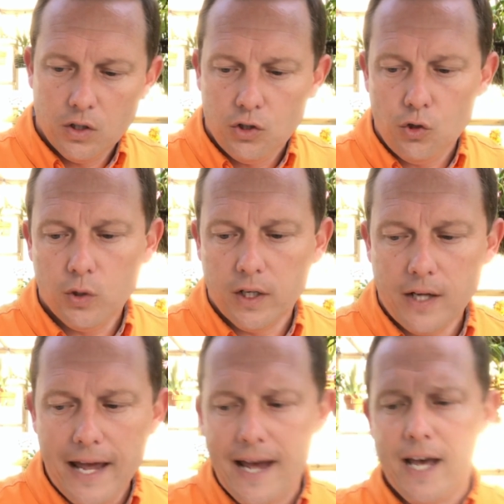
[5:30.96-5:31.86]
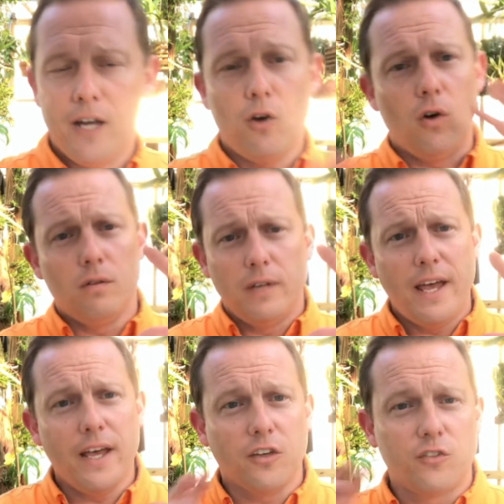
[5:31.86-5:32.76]
you can add
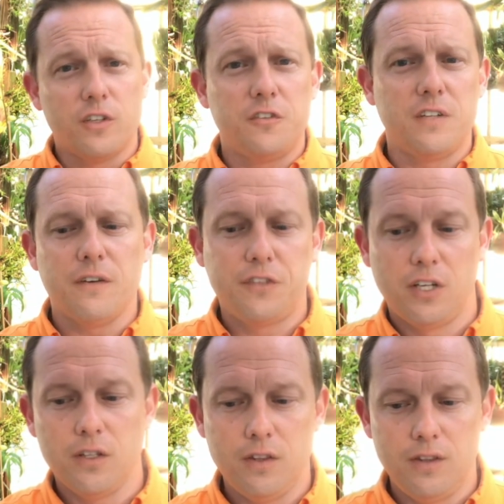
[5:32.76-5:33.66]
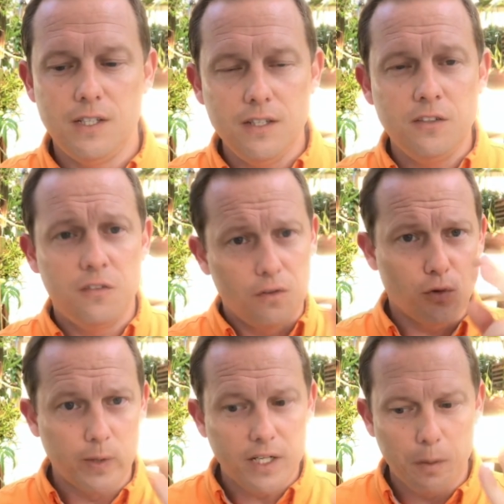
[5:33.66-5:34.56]
extra stuff to these
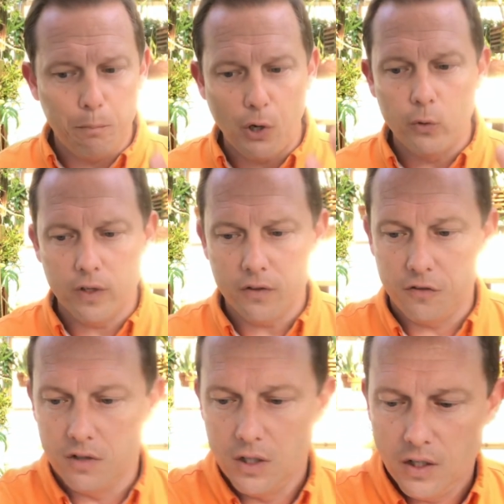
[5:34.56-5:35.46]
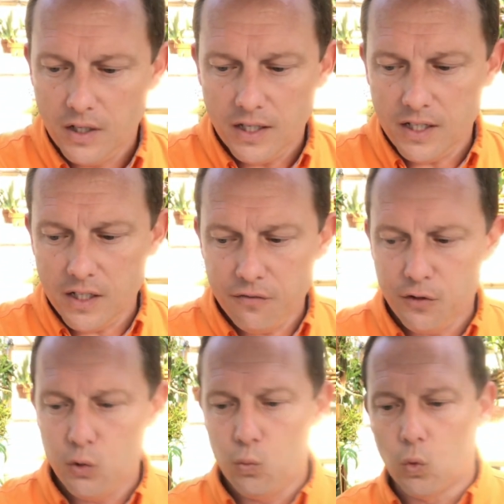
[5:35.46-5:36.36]
three components if
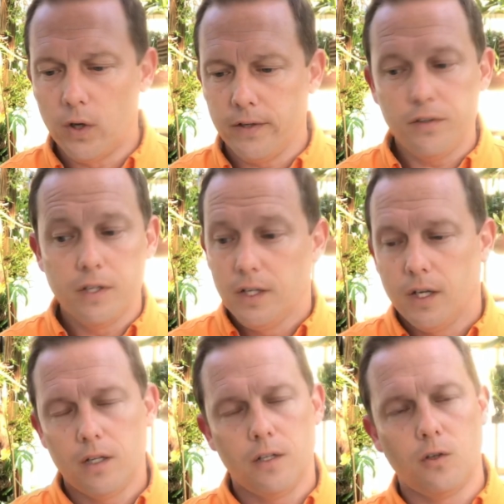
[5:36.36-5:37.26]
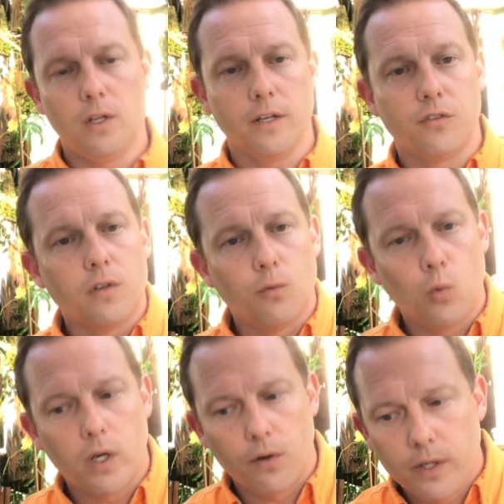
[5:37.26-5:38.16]
you want a little extra
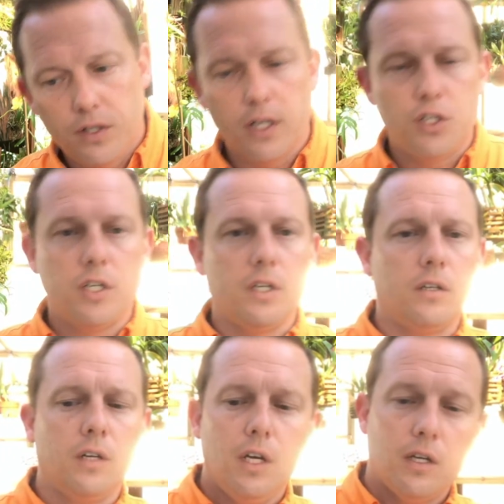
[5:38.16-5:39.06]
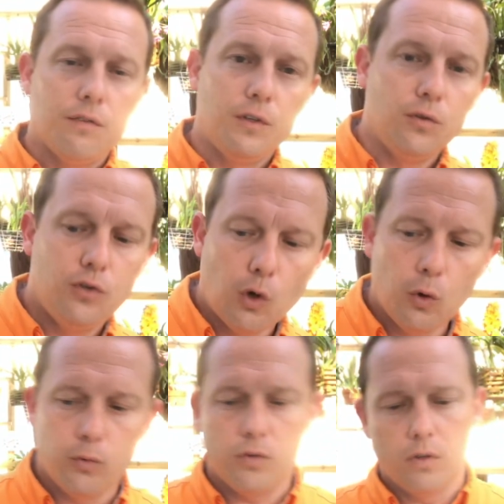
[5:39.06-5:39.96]
water retention. If you
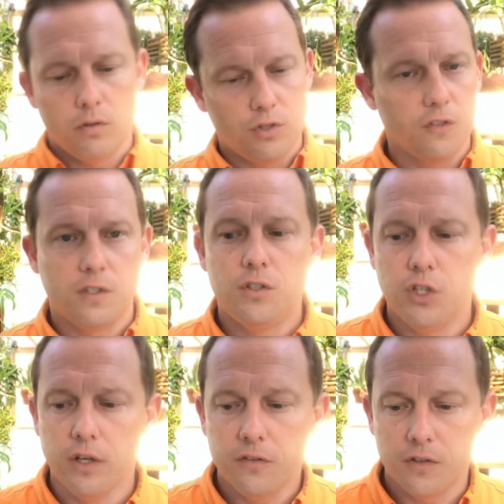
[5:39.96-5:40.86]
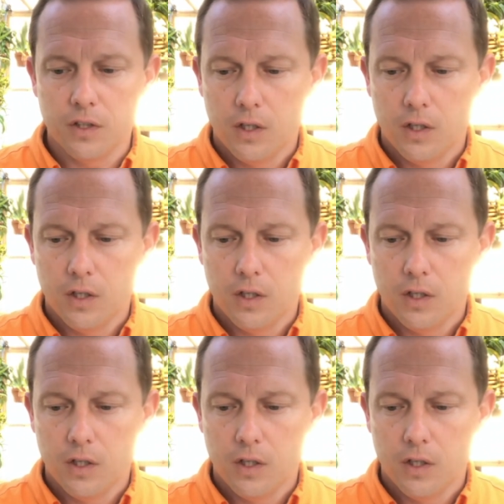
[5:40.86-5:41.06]
don't, just adjust.